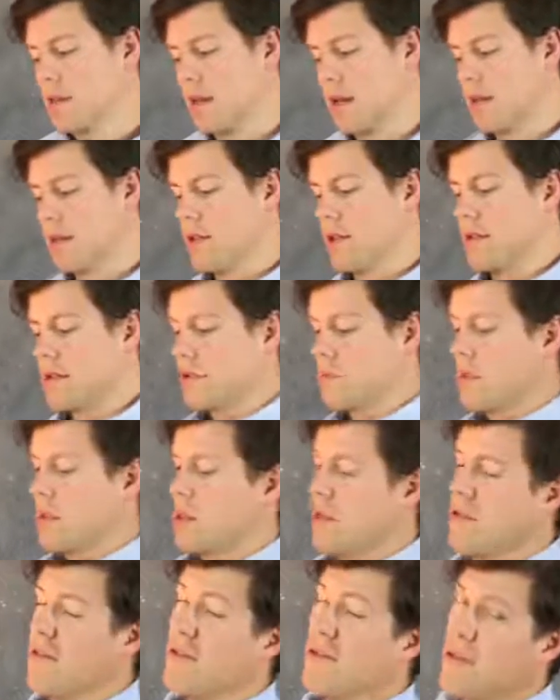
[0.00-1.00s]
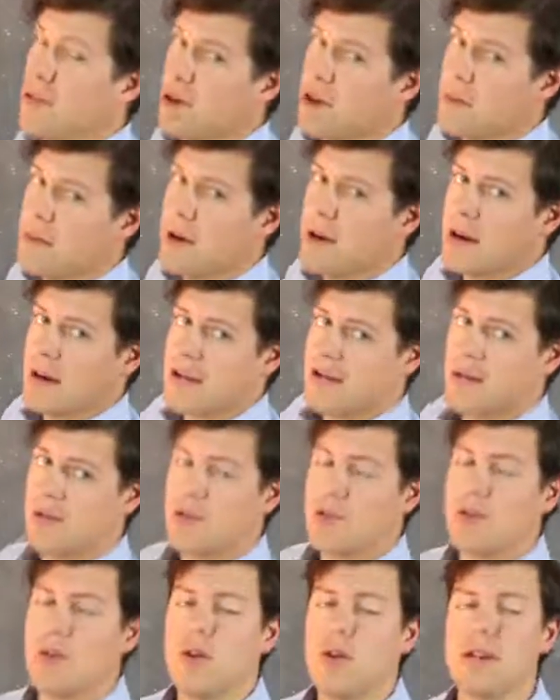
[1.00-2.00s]
It closed below 40 bucks, so
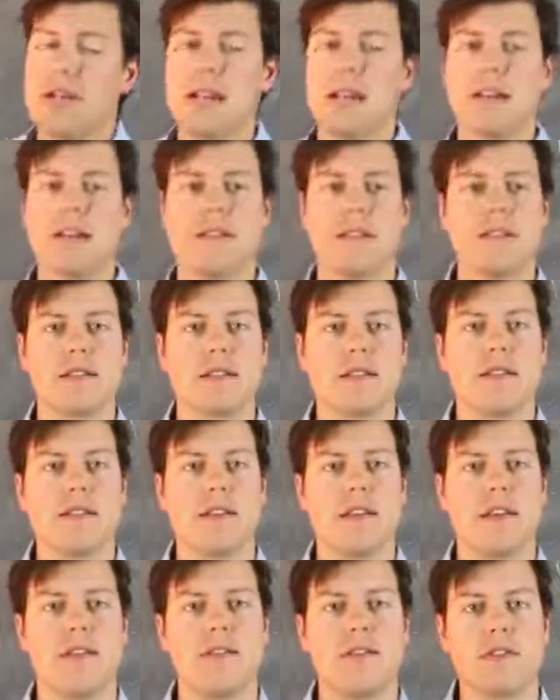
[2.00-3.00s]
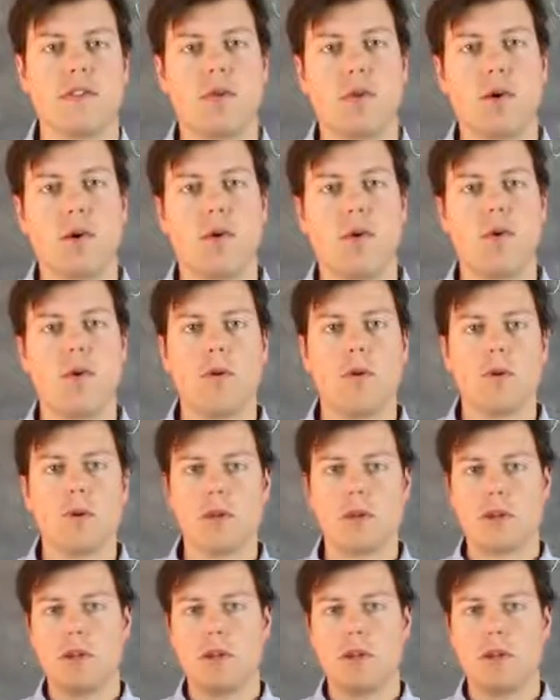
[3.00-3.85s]
39.67 is where oil